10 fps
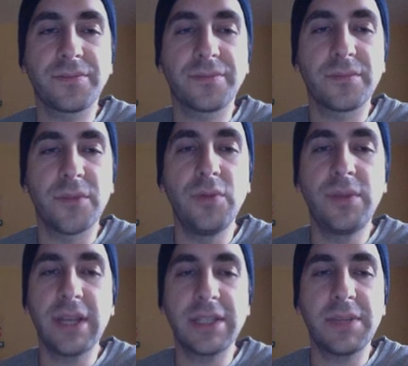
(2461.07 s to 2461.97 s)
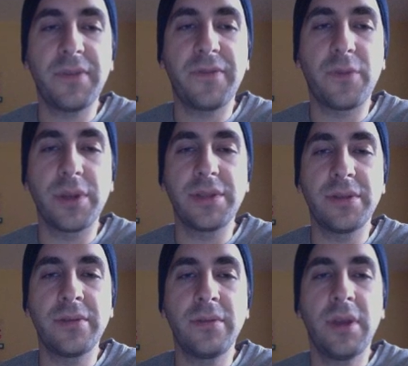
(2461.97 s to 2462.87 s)
New Testament 42.
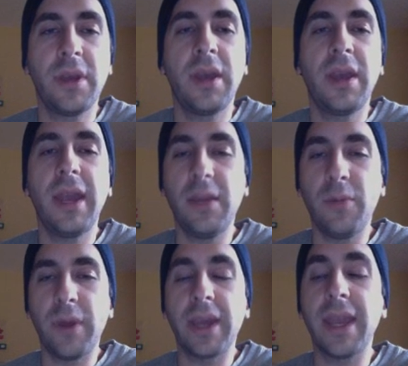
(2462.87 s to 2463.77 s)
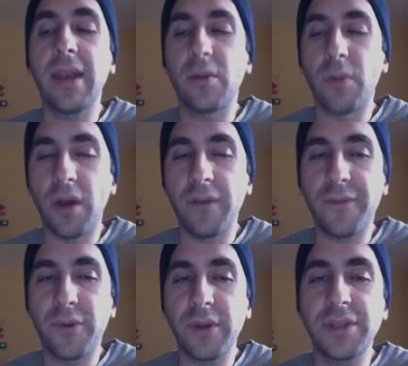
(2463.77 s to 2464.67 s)
Anyway, again, Iran
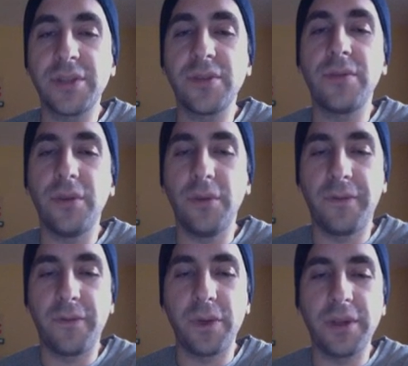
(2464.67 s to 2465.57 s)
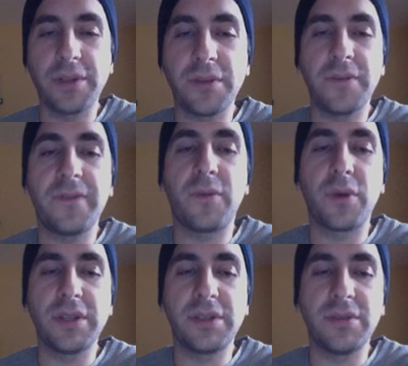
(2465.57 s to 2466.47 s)
42, New 42,
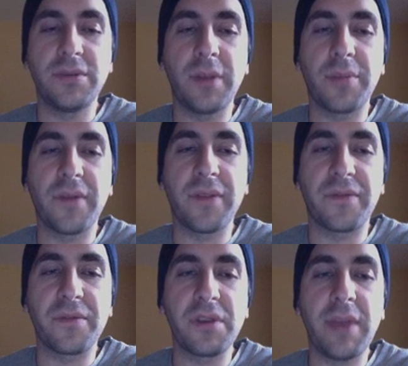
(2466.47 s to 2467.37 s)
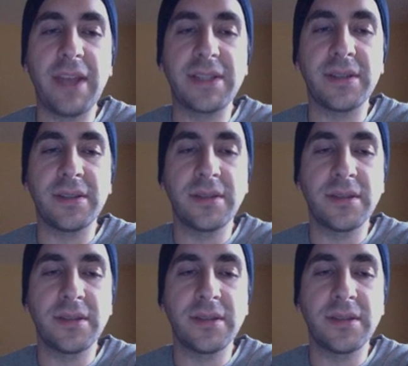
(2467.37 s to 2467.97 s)
42 number of the Freemasons.